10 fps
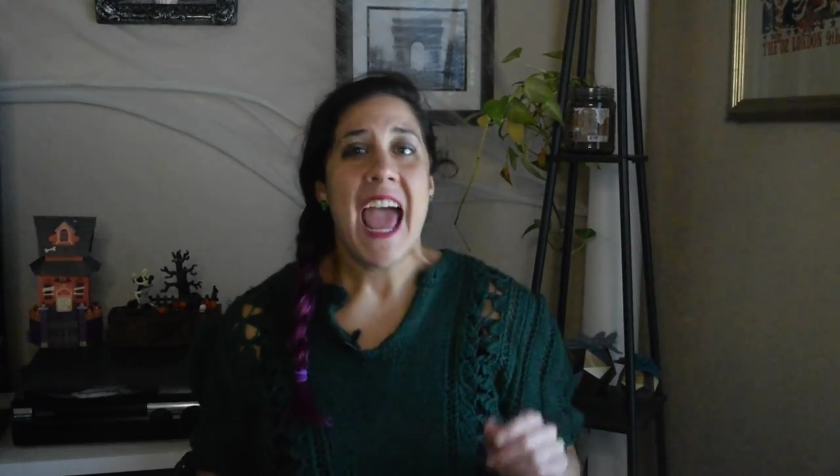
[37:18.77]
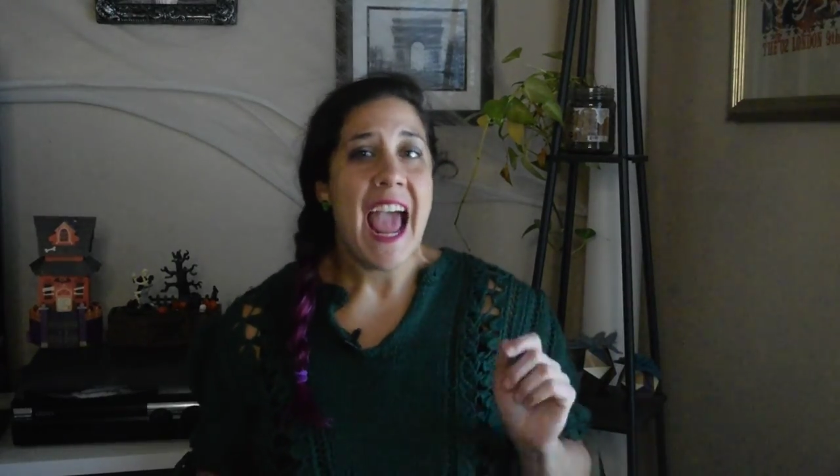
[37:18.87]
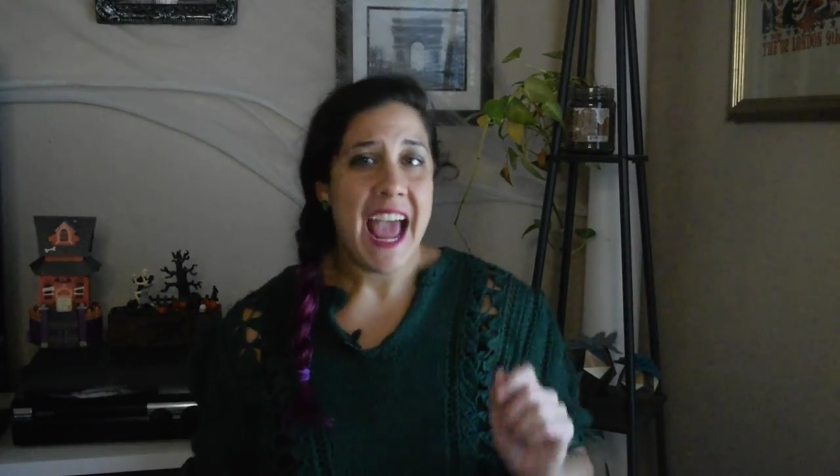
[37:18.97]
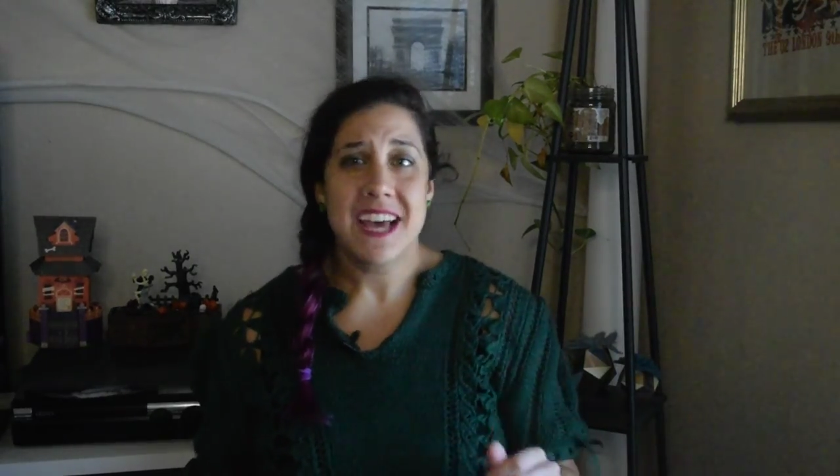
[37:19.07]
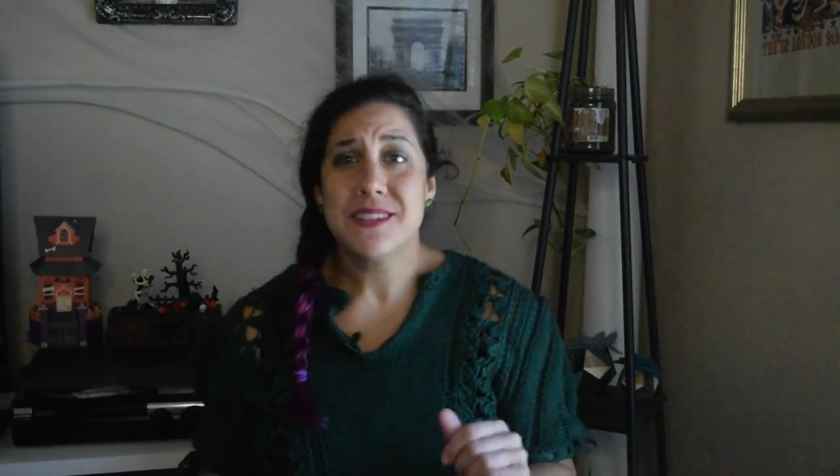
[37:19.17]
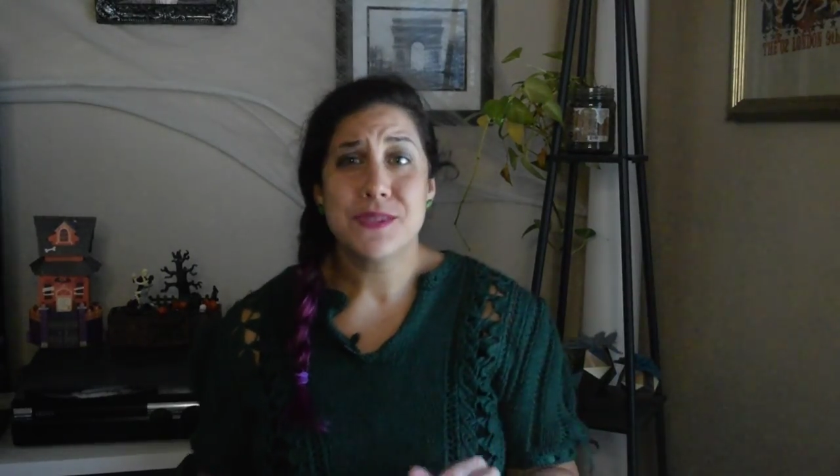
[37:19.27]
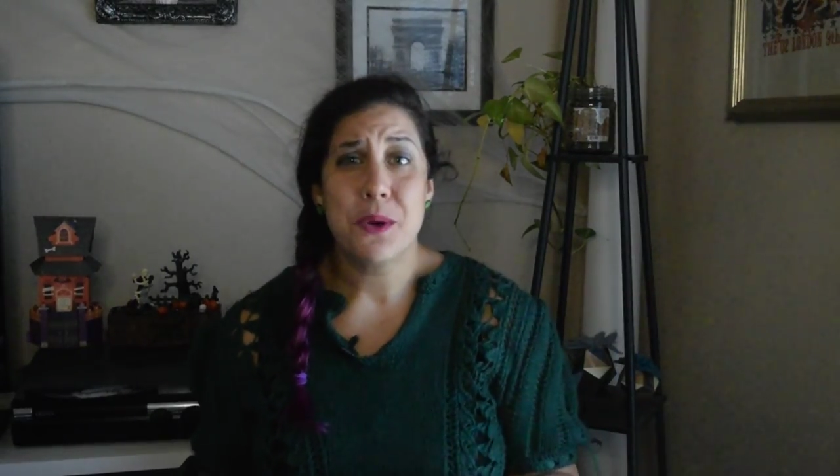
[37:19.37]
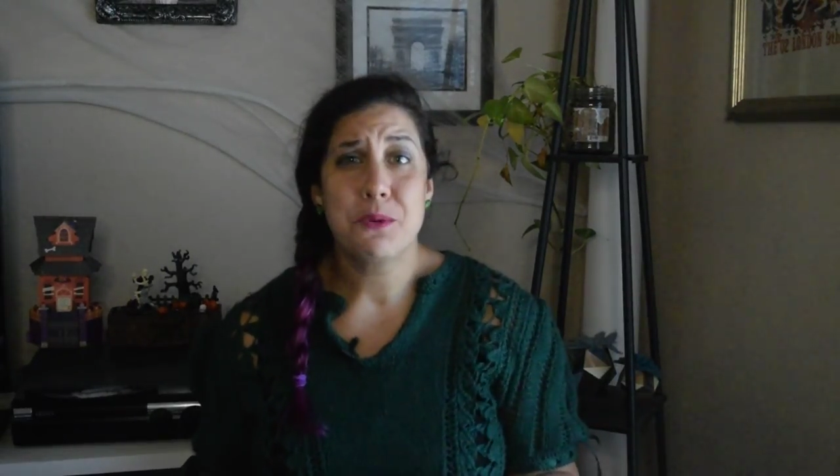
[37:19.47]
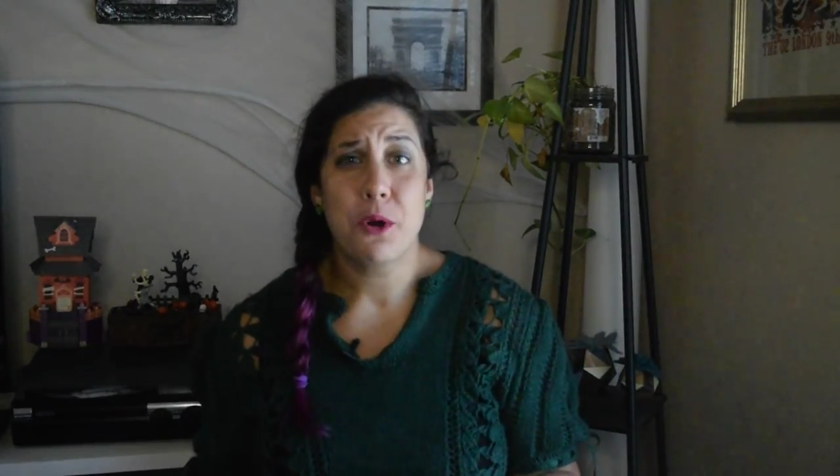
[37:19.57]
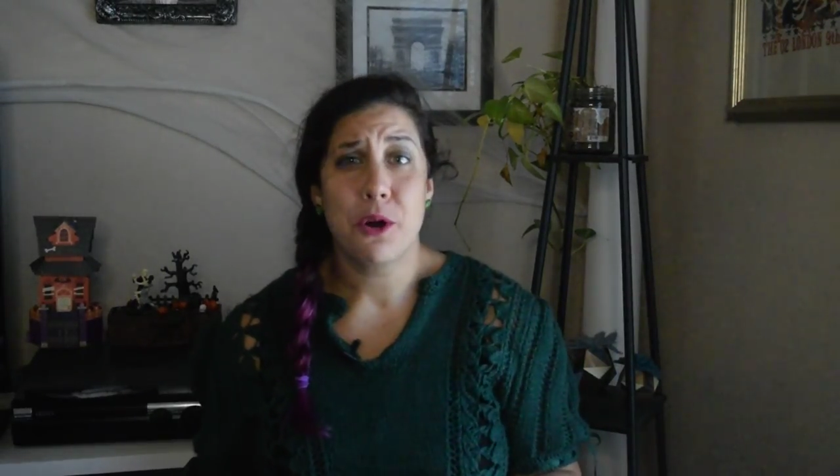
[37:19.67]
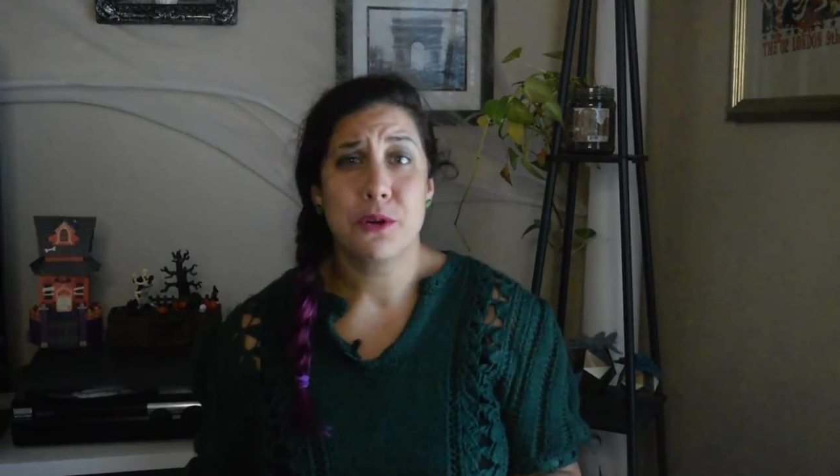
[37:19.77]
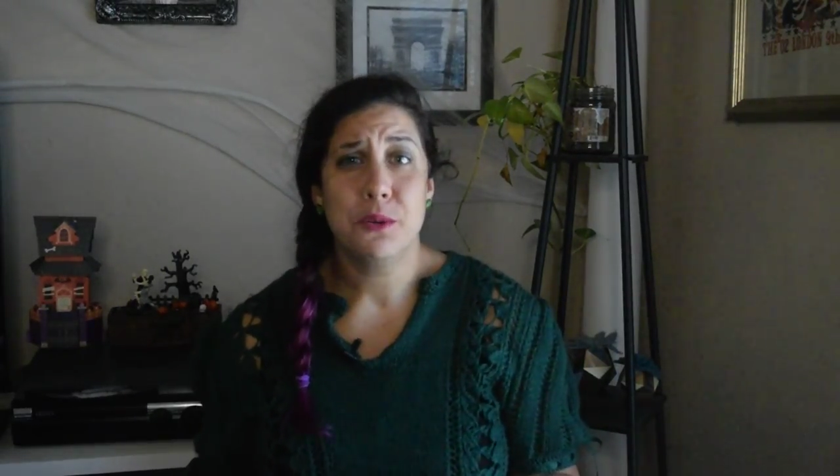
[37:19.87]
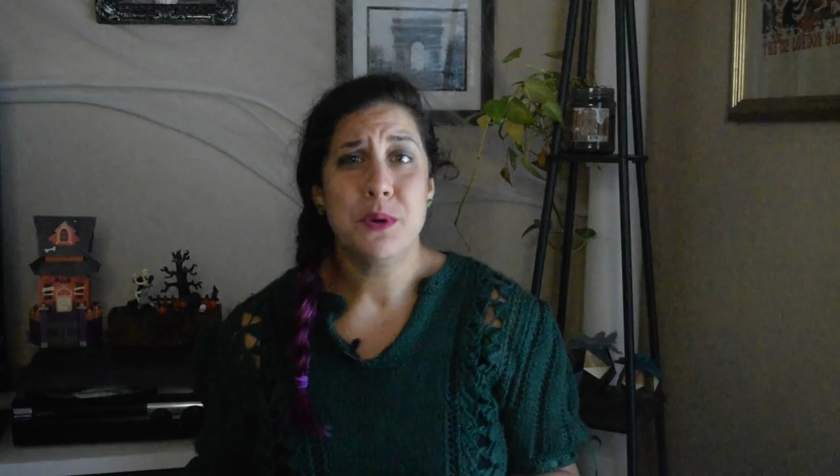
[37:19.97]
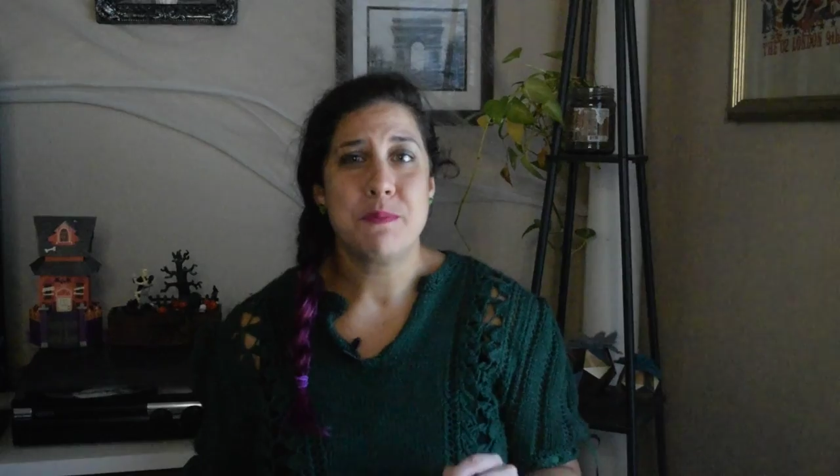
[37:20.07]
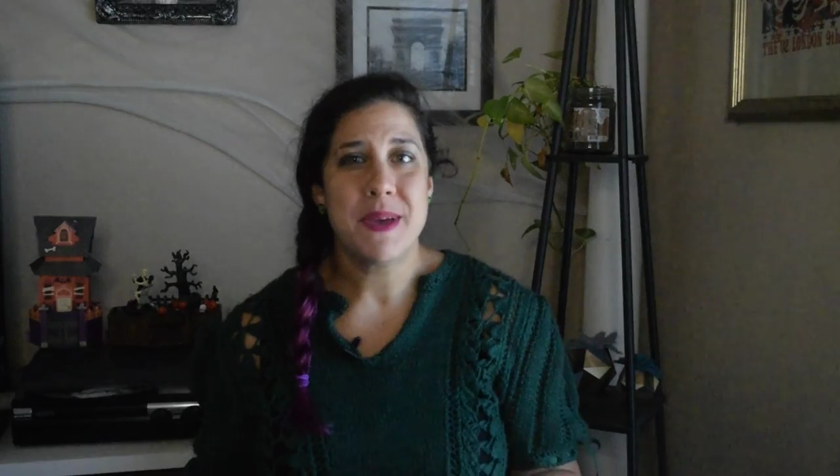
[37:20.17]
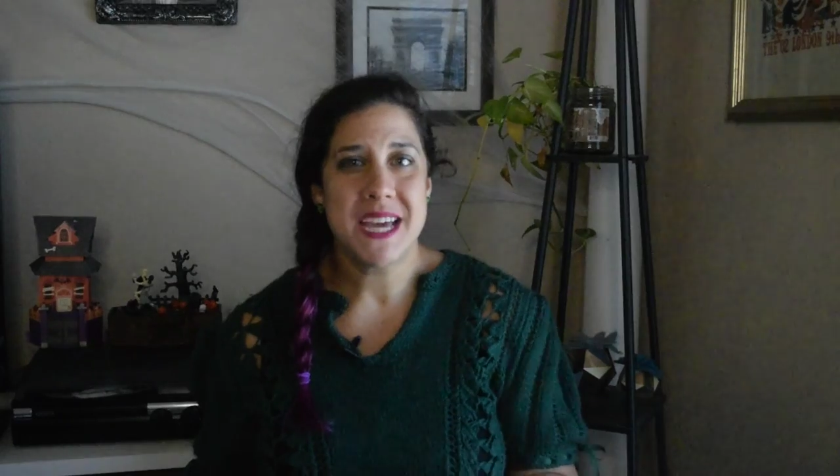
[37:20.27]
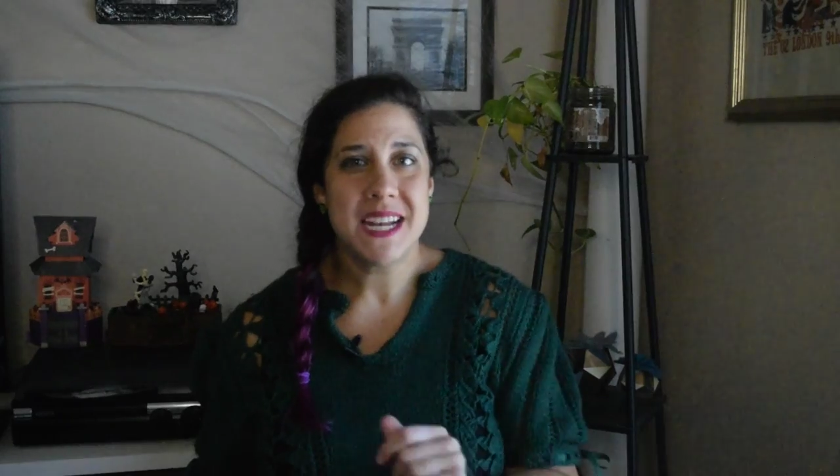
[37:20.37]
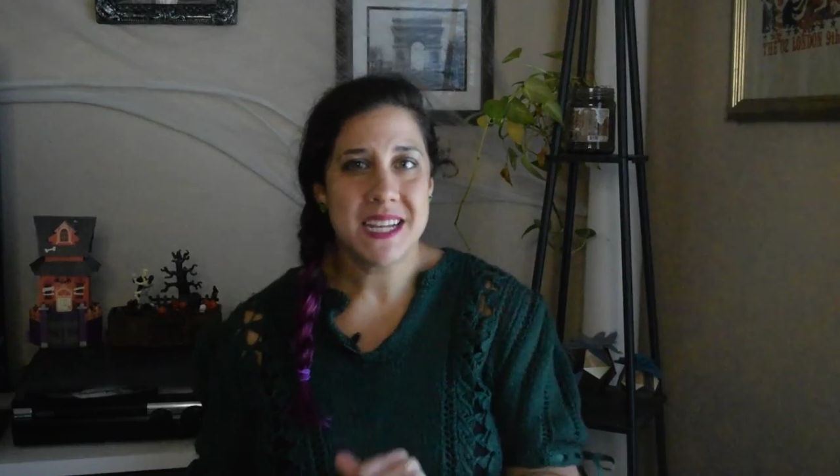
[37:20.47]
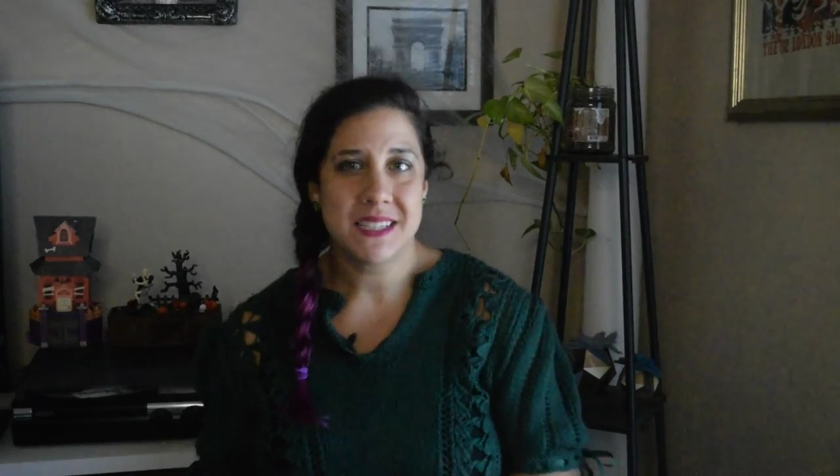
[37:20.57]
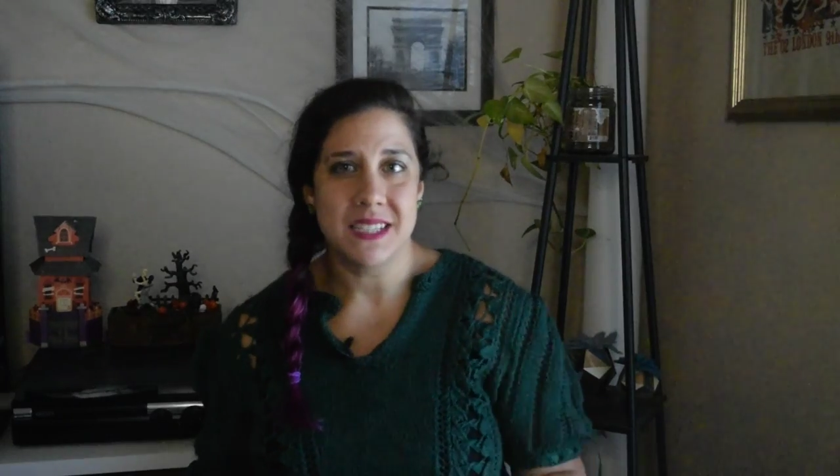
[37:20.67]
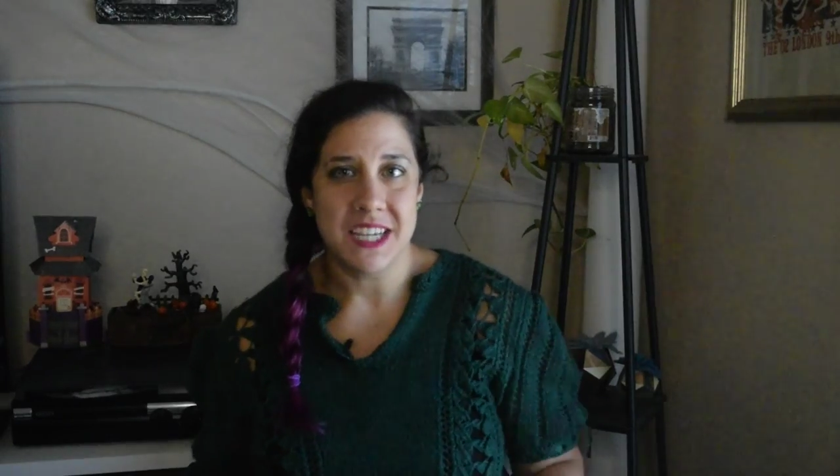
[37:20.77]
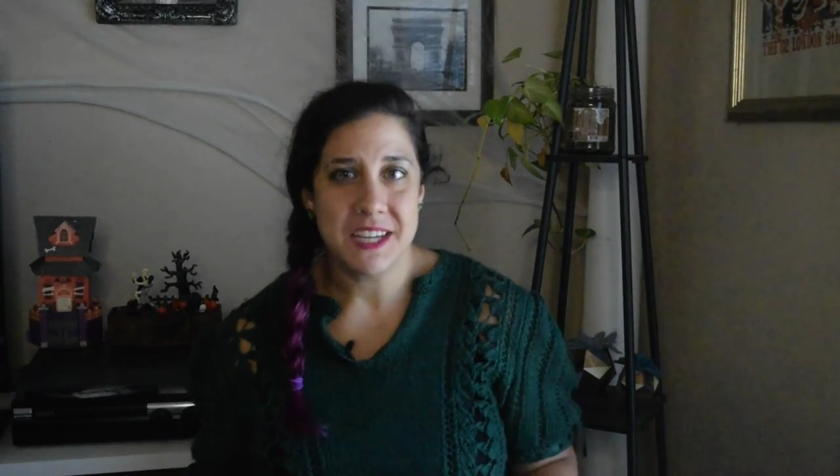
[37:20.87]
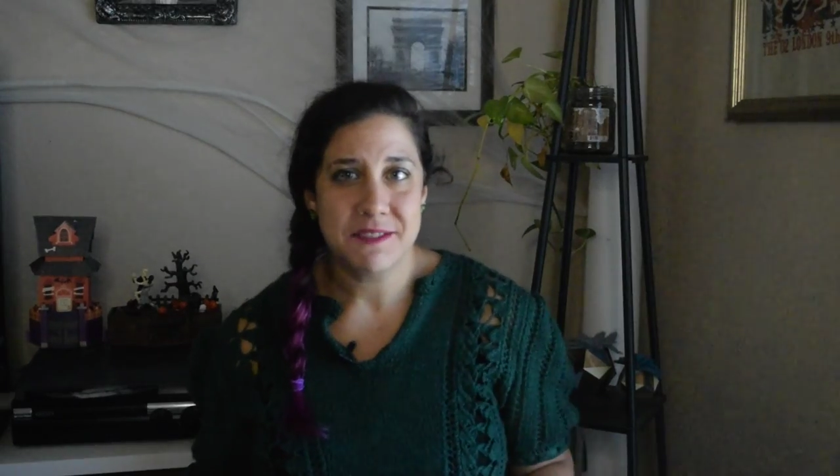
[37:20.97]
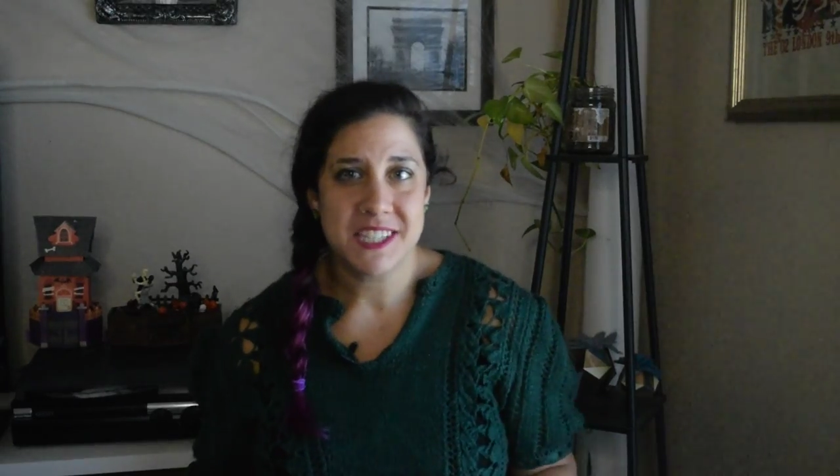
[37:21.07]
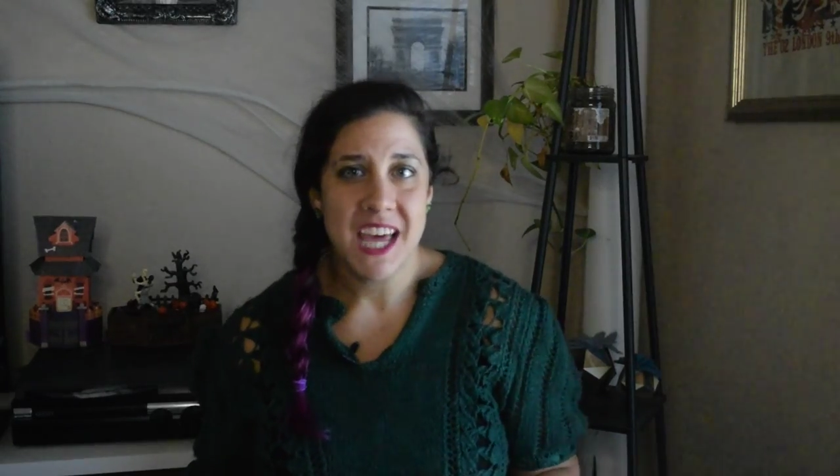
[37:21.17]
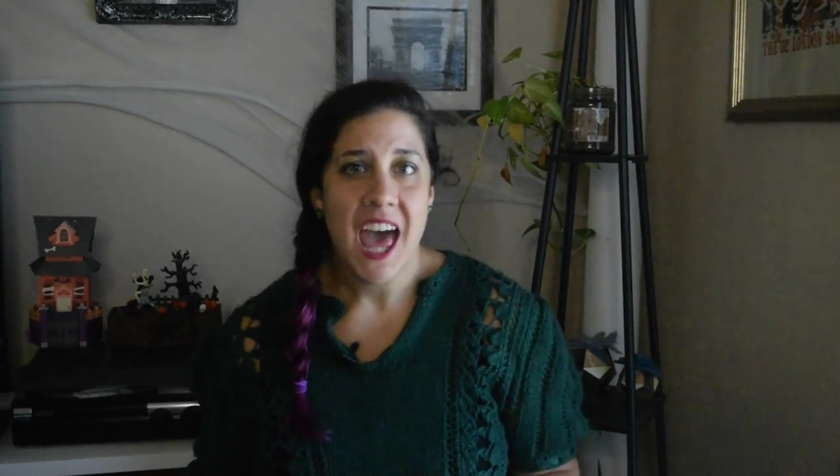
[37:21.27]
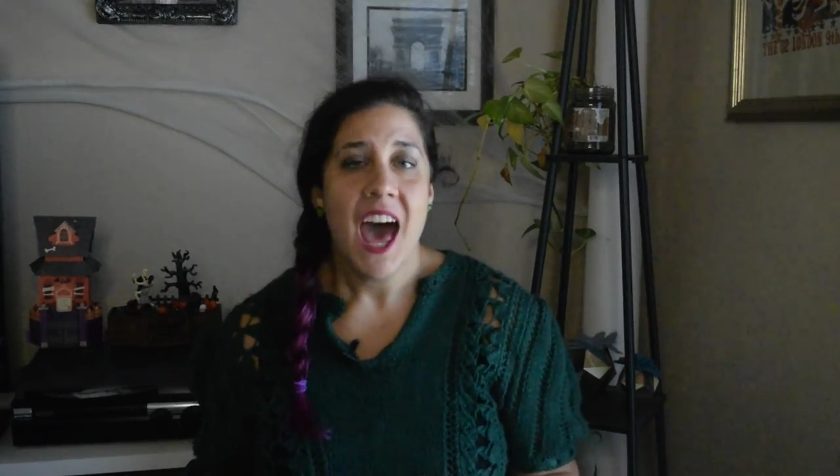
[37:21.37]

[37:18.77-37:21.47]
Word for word: hand-sewn kirtle with pin-in sleeves.